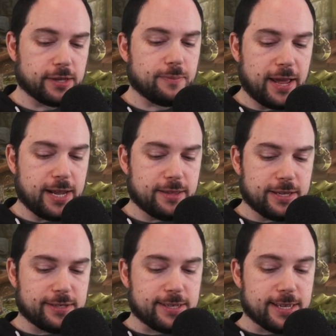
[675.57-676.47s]
as many of
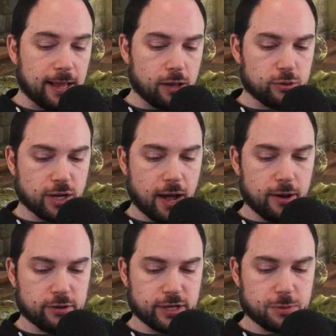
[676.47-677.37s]
these yellow
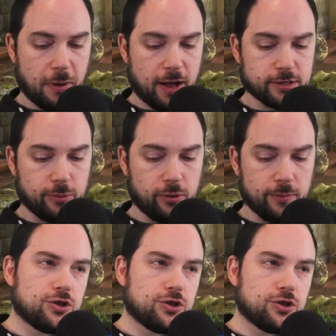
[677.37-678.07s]
tiles as possible.